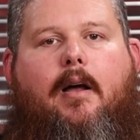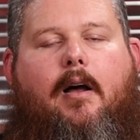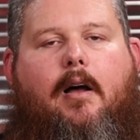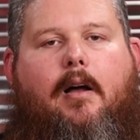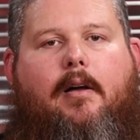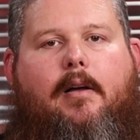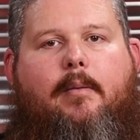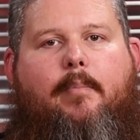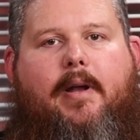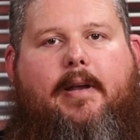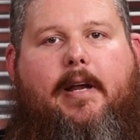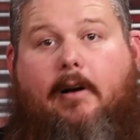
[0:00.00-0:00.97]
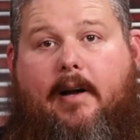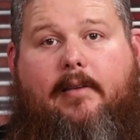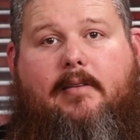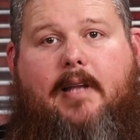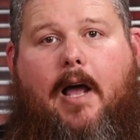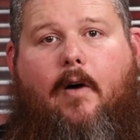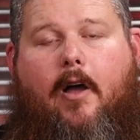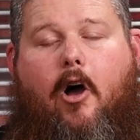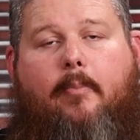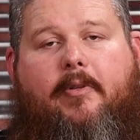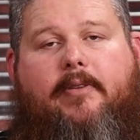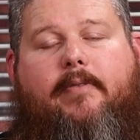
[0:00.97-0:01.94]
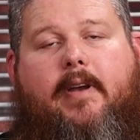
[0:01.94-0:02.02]
Uh, but here it is now. I
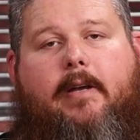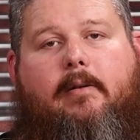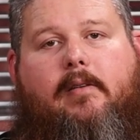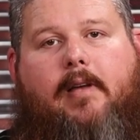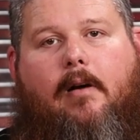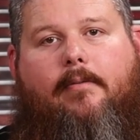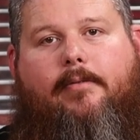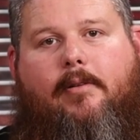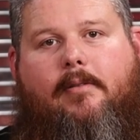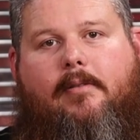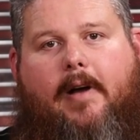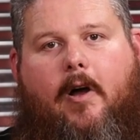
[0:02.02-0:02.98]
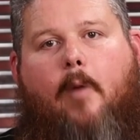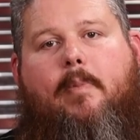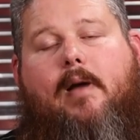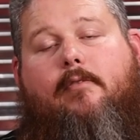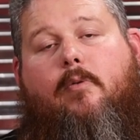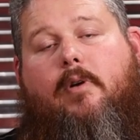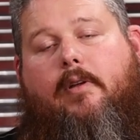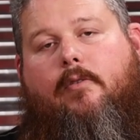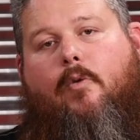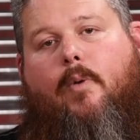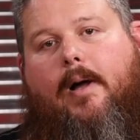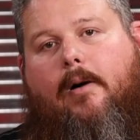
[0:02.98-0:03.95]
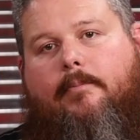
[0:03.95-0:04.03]
hope this video is helpful. I hope everyone is
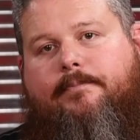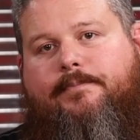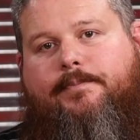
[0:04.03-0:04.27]
well.